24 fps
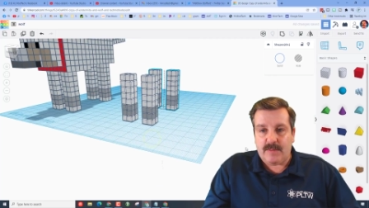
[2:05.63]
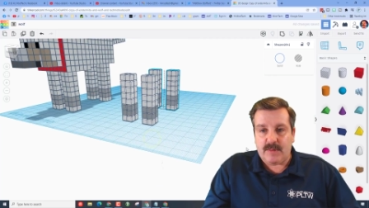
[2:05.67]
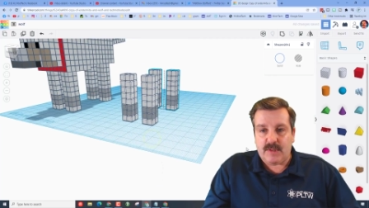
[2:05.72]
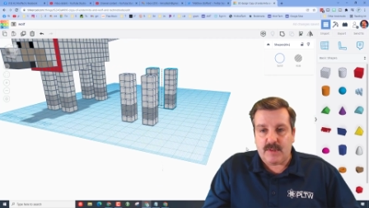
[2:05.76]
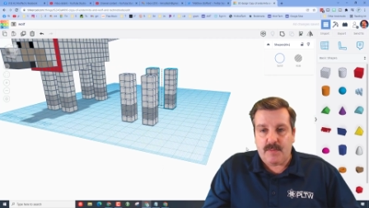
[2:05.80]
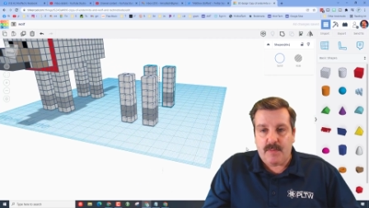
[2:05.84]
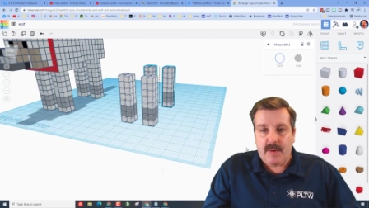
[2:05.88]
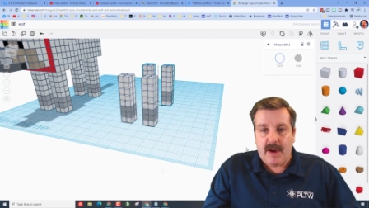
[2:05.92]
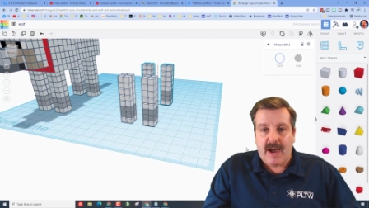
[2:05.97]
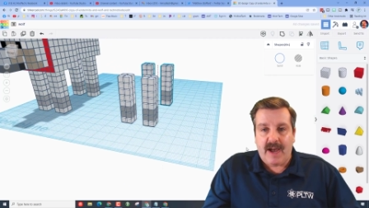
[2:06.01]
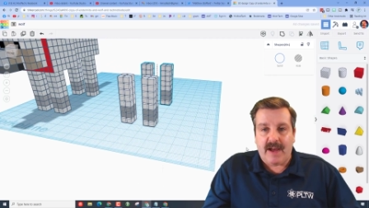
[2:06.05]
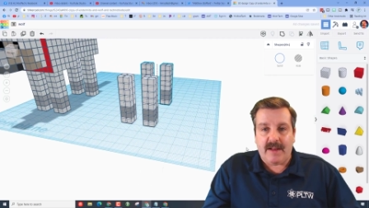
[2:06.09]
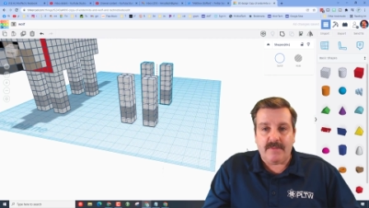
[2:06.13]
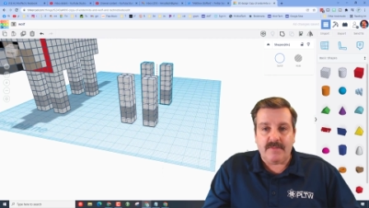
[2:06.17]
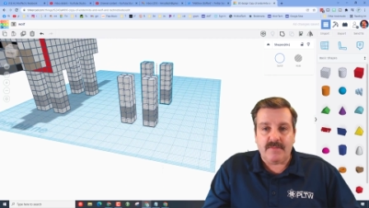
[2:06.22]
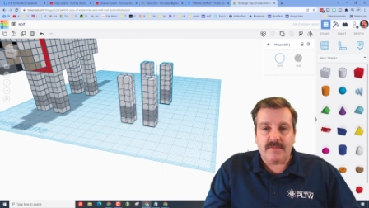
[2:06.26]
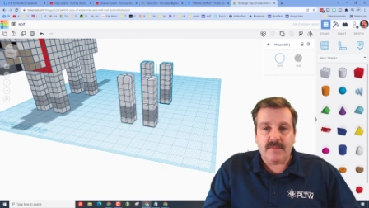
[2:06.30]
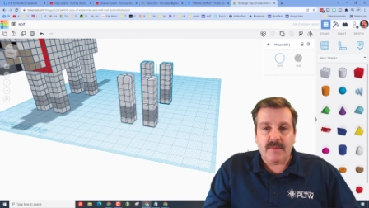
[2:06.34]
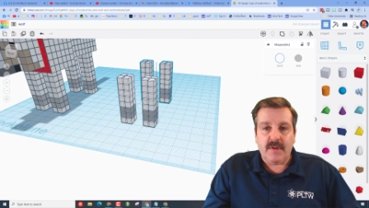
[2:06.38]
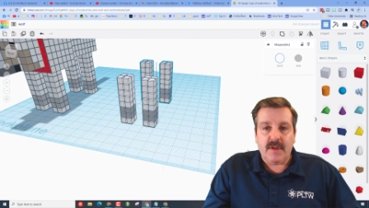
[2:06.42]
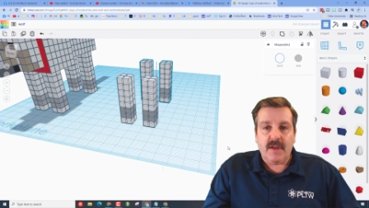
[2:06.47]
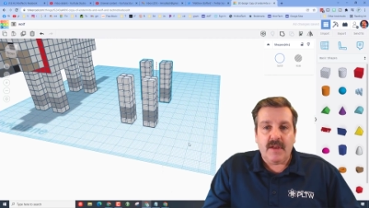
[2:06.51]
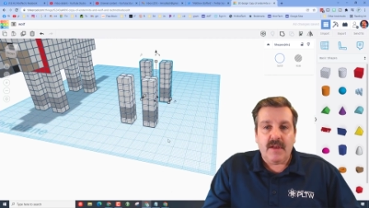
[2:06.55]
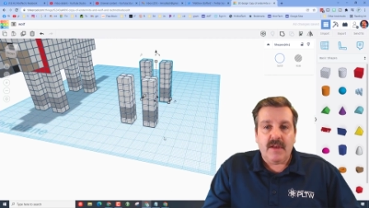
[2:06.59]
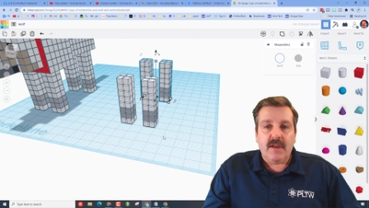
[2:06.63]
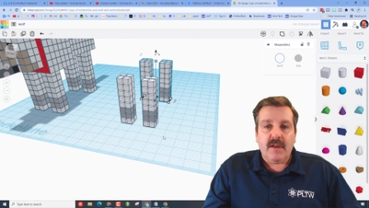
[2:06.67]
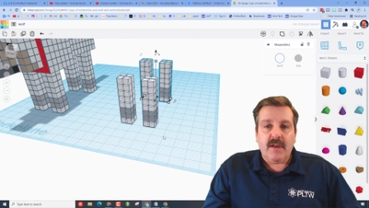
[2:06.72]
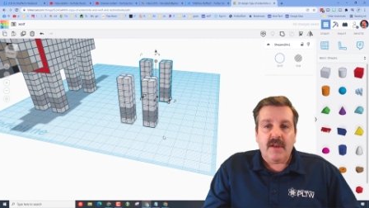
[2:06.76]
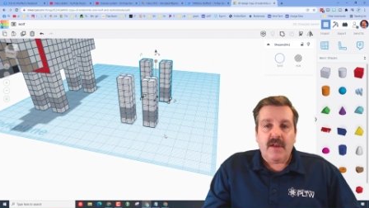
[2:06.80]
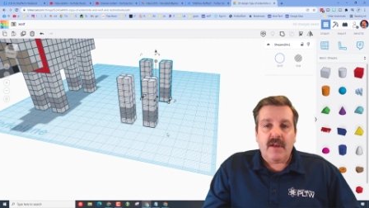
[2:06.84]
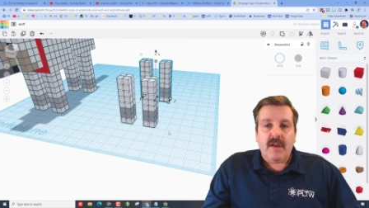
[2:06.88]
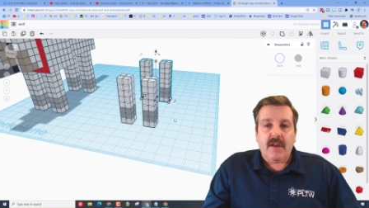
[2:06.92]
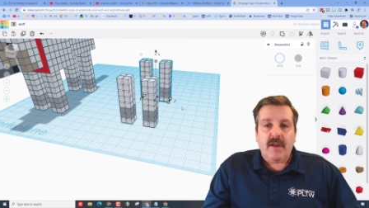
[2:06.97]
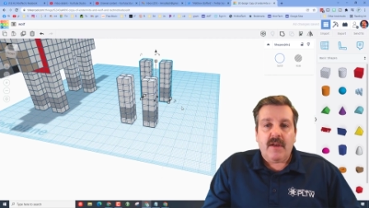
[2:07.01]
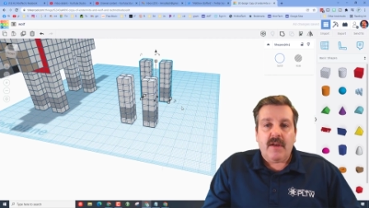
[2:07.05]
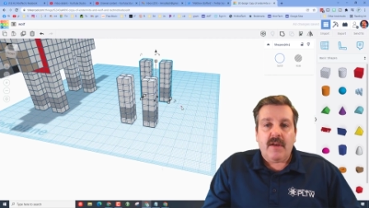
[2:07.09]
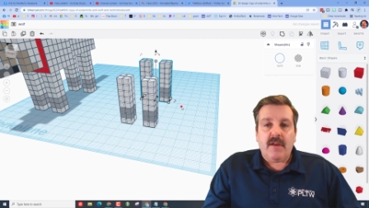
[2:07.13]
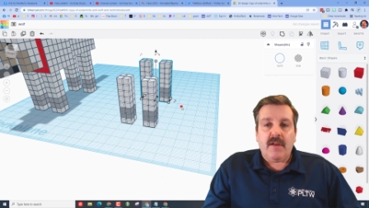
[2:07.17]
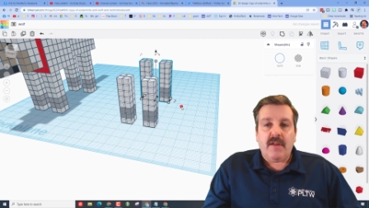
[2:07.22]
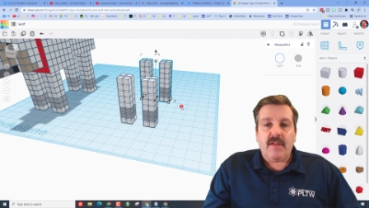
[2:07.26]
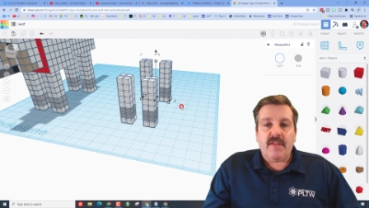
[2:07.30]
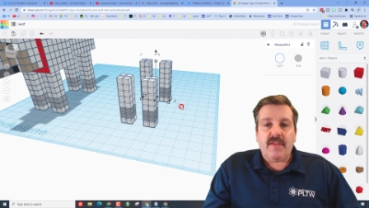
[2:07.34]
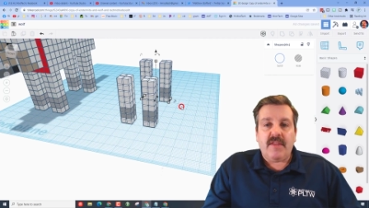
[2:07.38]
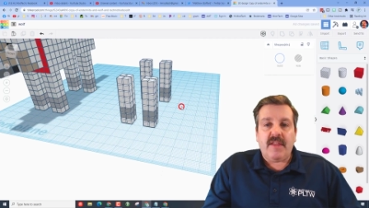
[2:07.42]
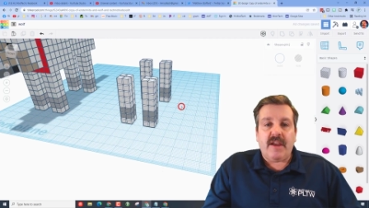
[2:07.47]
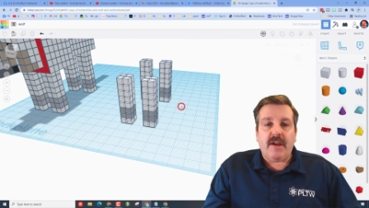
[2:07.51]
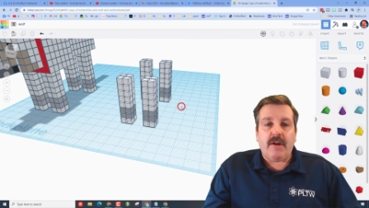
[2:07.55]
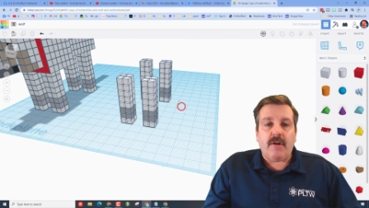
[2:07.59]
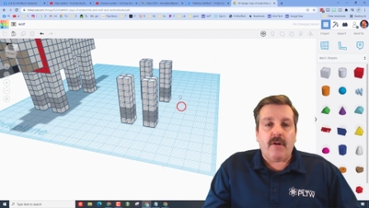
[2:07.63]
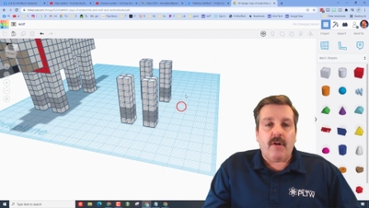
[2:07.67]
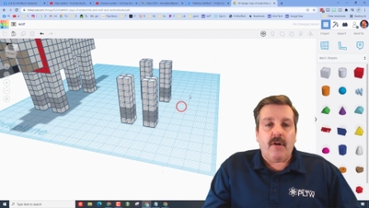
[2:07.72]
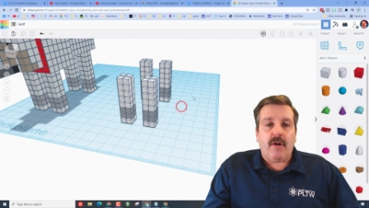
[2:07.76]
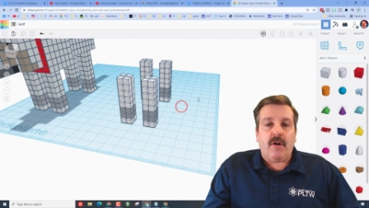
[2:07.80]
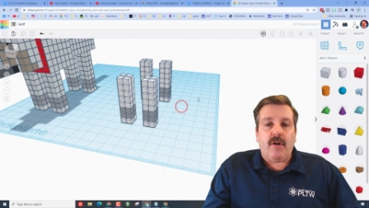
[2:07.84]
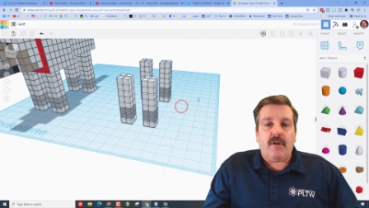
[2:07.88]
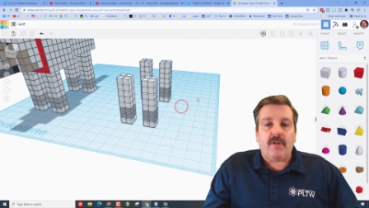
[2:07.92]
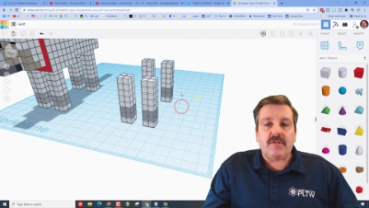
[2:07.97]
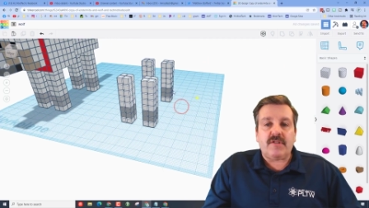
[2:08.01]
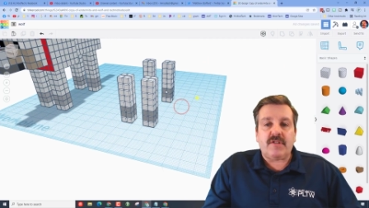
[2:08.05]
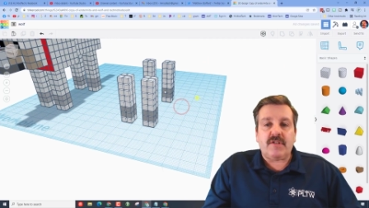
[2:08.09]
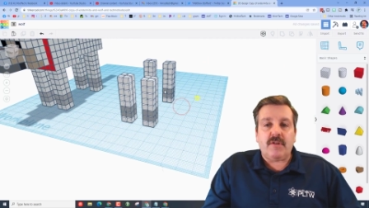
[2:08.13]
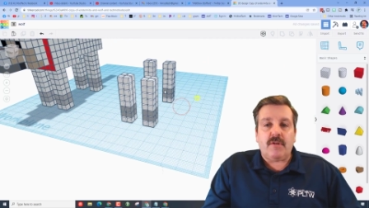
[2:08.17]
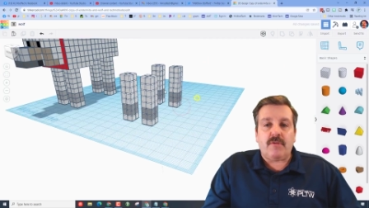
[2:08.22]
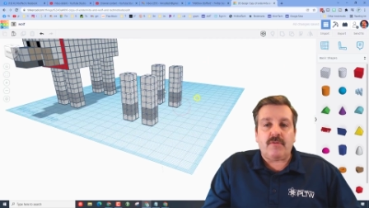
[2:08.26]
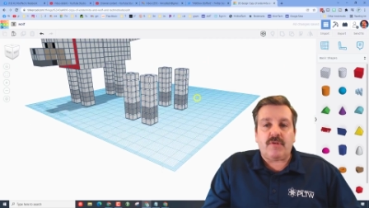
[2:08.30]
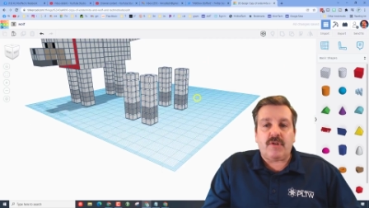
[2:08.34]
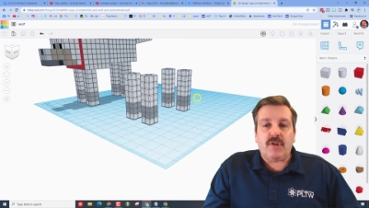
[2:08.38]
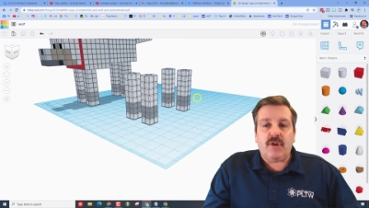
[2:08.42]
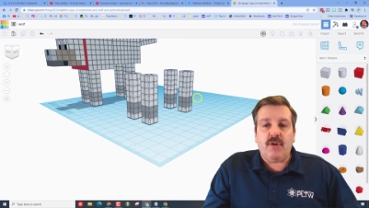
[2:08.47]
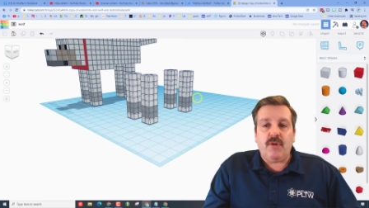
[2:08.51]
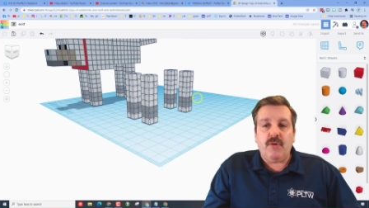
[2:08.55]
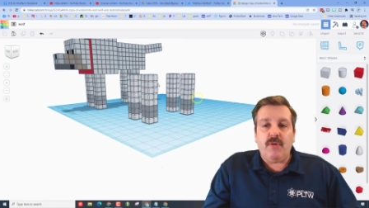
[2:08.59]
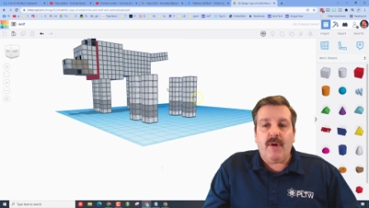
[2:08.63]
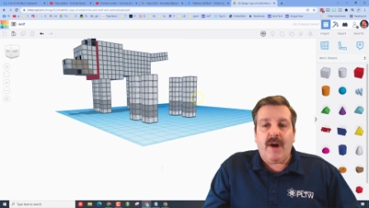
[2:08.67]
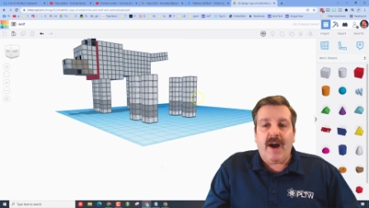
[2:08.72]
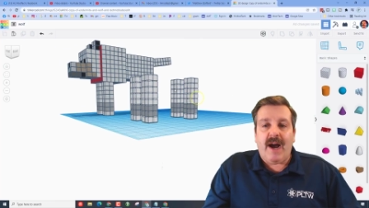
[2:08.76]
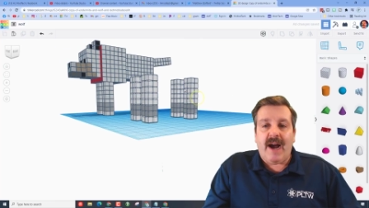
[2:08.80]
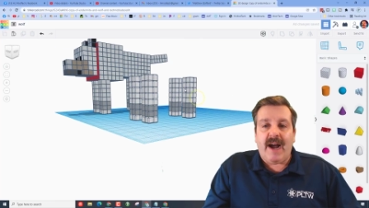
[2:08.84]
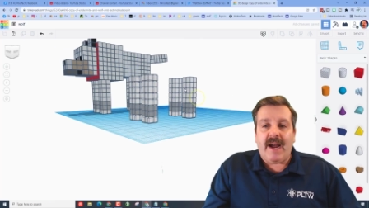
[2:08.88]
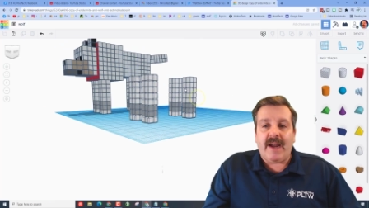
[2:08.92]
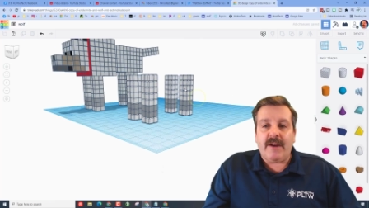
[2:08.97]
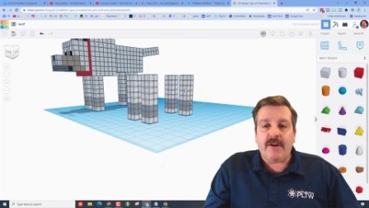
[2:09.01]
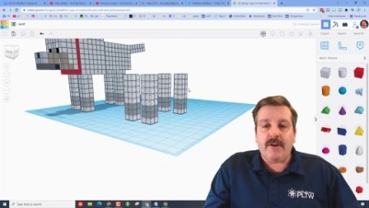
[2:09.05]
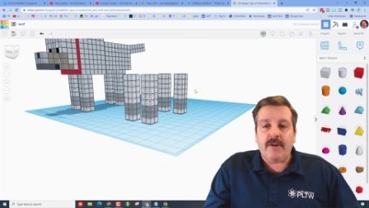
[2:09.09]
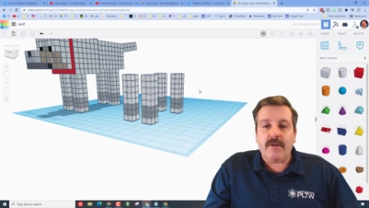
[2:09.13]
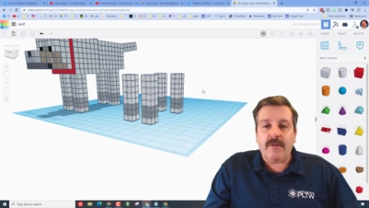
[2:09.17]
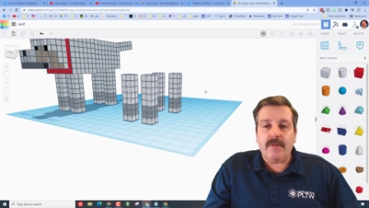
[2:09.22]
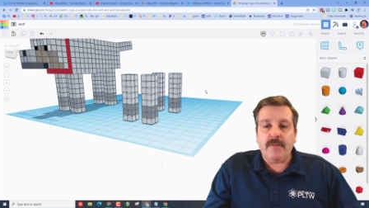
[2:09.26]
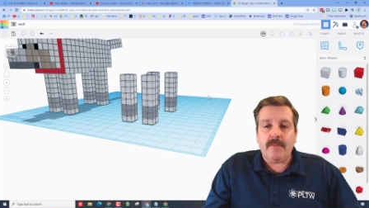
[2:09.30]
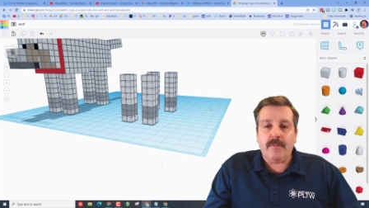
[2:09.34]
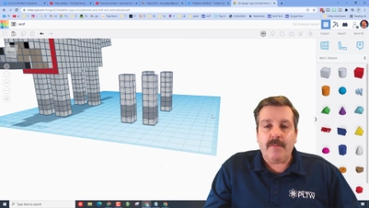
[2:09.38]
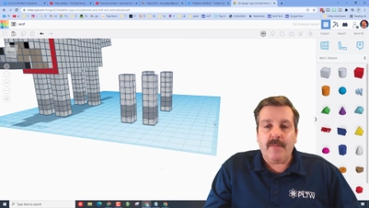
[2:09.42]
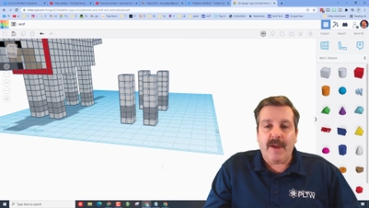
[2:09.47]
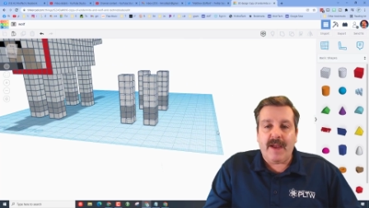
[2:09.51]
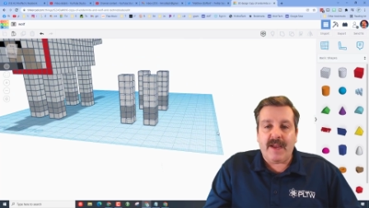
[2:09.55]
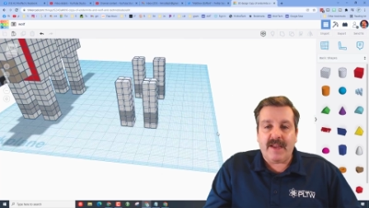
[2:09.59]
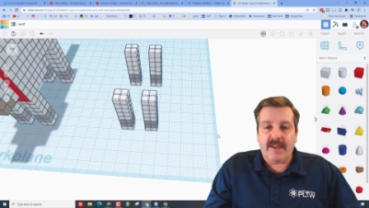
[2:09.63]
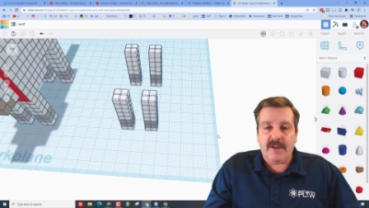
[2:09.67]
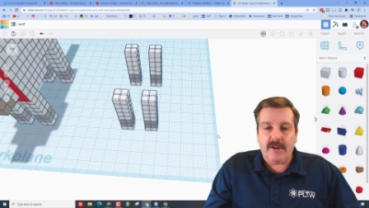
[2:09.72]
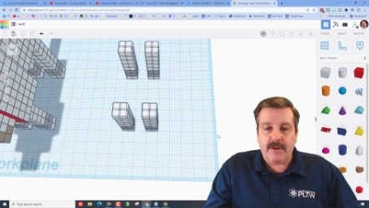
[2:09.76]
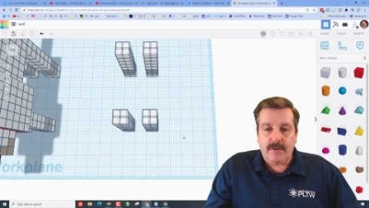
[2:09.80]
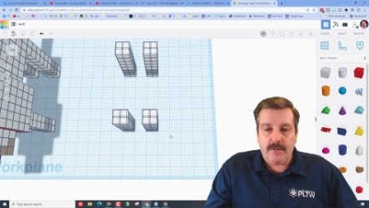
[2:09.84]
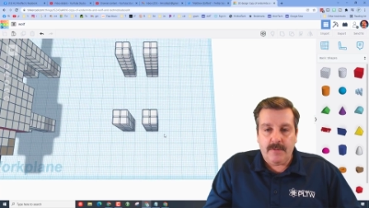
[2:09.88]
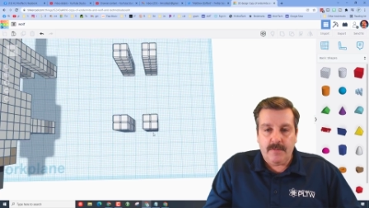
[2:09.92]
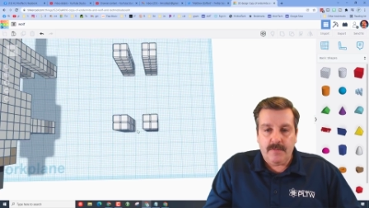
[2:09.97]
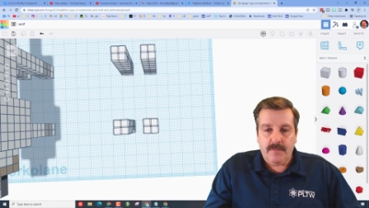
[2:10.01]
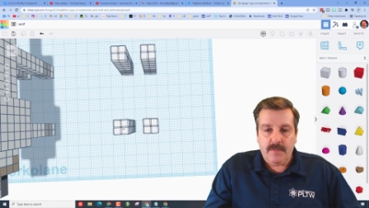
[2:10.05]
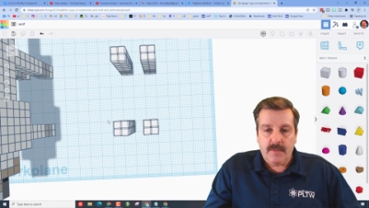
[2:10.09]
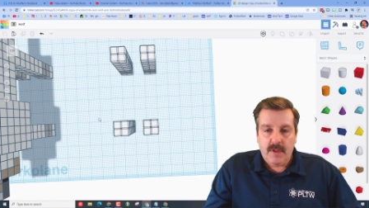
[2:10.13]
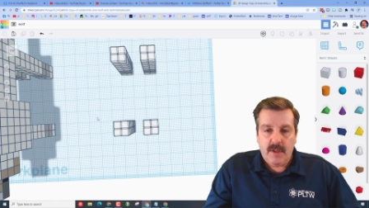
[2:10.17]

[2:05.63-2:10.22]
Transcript: spot. They are also two higher back here.